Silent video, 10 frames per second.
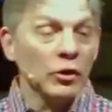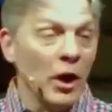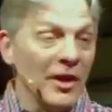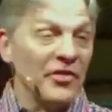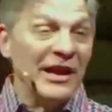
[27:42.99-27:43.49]

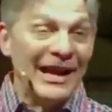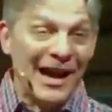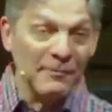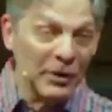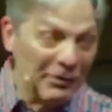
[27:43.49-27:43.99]
You could all
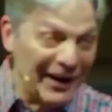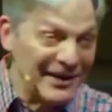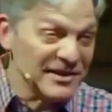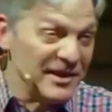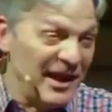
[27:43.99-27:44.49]
think I'm
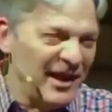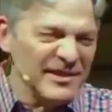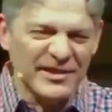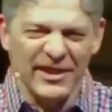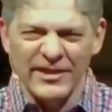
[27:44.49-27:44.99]
the greatest
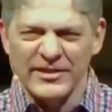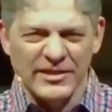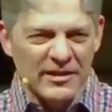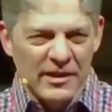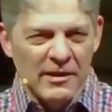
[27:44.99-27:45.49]
thing
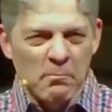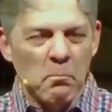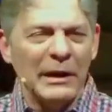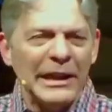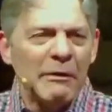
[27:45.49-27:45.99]
since
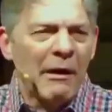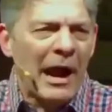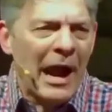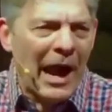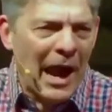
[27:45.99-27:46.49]

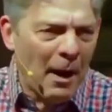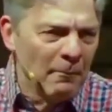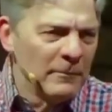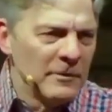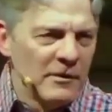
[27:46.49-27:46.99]
Billy
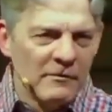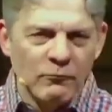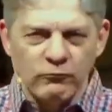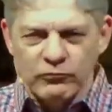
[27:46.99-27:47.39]
Graham.